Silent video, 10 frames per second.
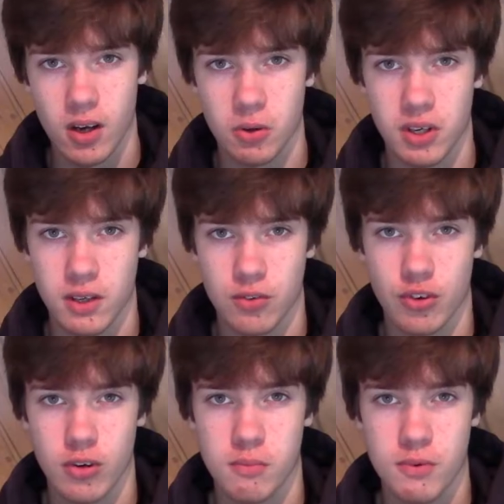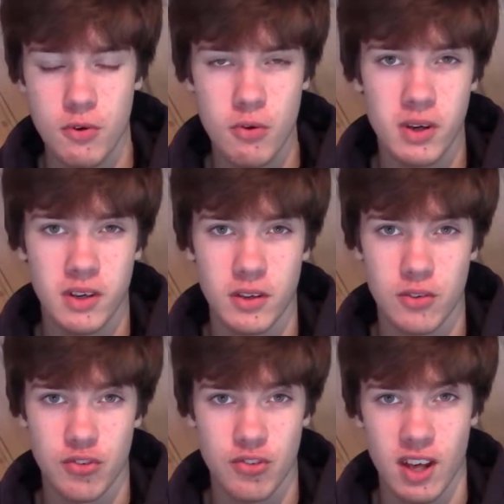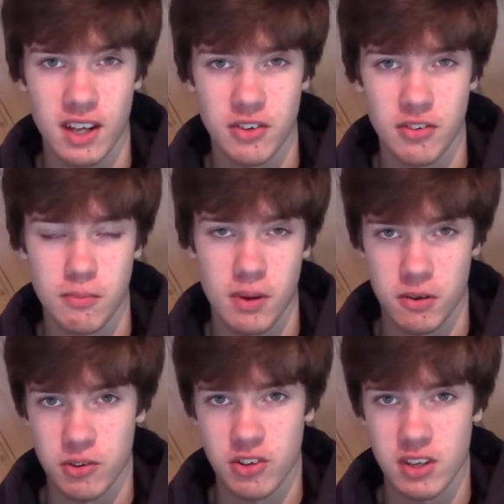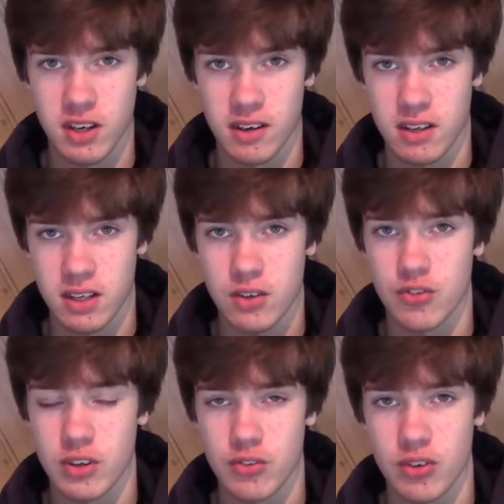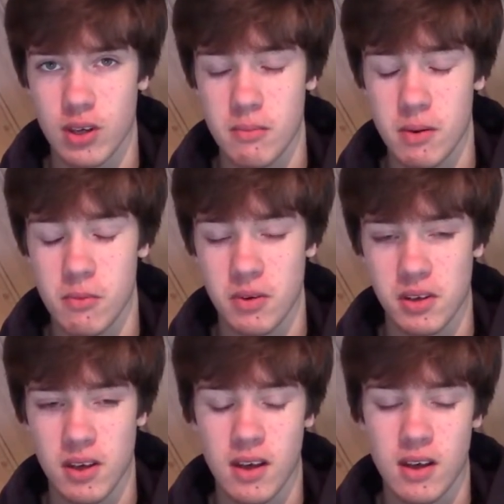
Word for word: Okay, so before we can understand parity and ECC memory,